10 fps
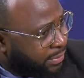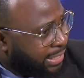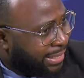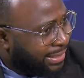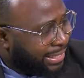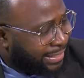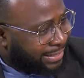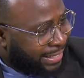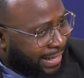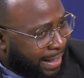said.
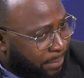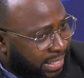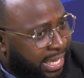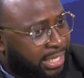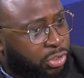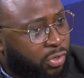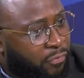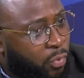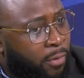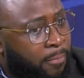The application of
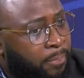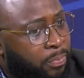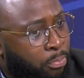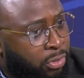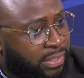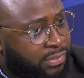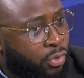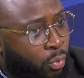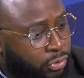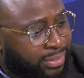what
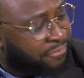Pochettino wants, the